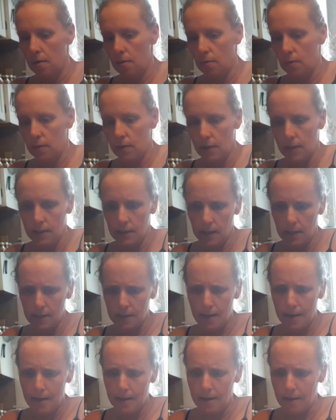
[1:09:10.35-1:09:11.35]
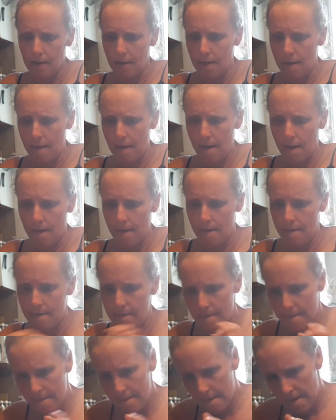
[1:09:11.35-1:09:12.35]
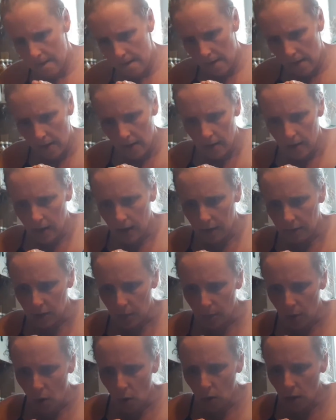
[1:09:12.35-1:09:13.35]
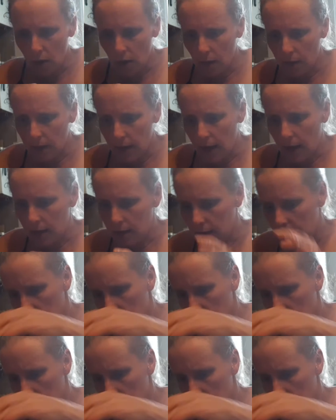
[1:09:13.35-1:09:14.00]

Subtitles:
When these get done, I have to poke it on the end